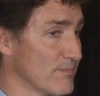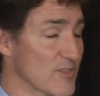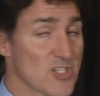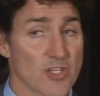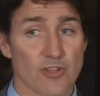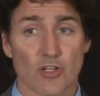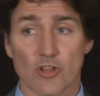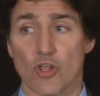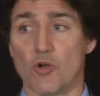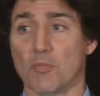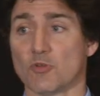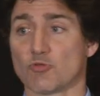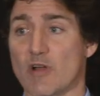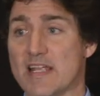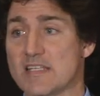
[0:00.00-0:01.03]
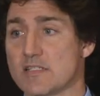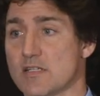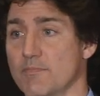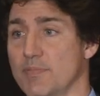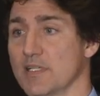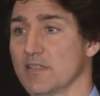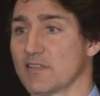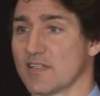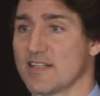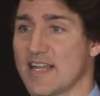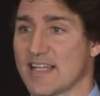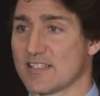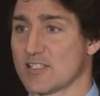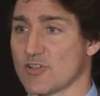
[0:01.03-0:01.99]
See, in the global race to build a
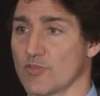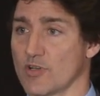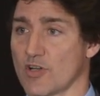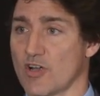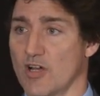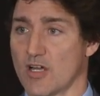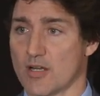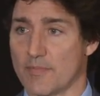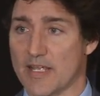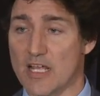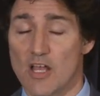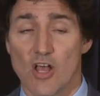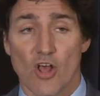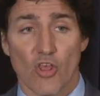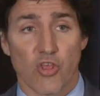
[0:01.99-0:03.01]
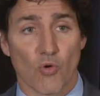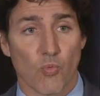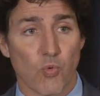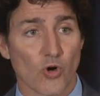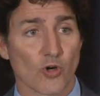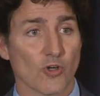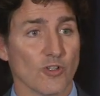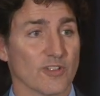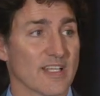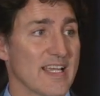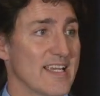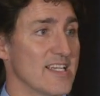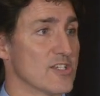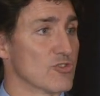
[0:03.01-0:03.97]
net zero economy, the world
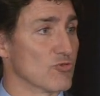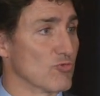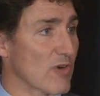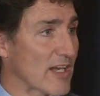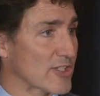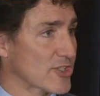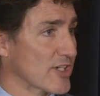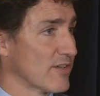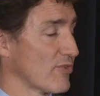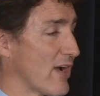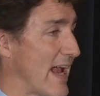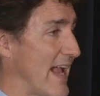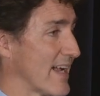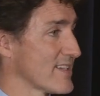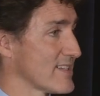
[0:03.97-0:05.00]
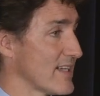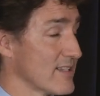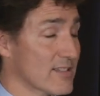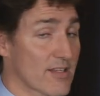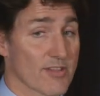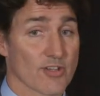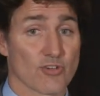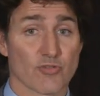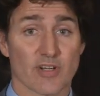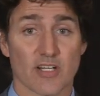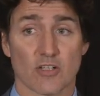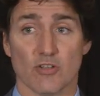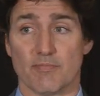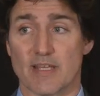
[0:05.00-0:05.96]
is rushing for access to the
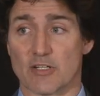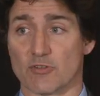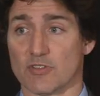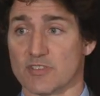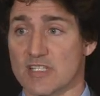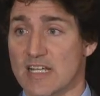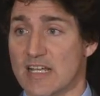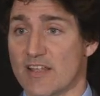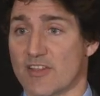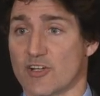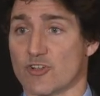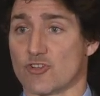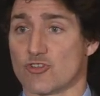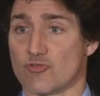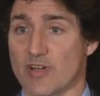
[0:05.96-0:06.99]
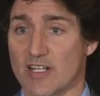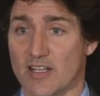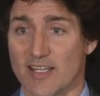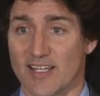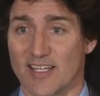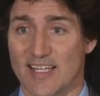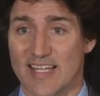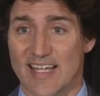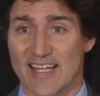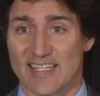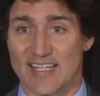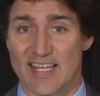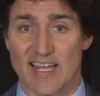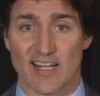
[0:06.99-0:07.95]
critical minerals that Australia
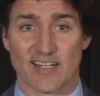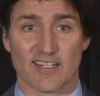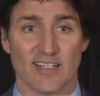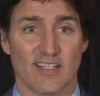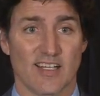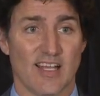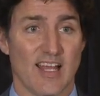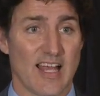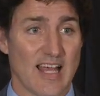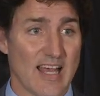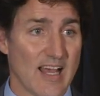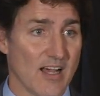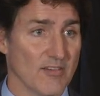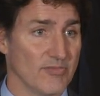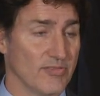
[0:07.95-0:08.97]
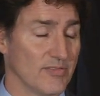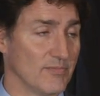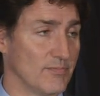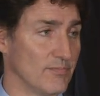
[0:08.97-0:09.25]
and Canada have.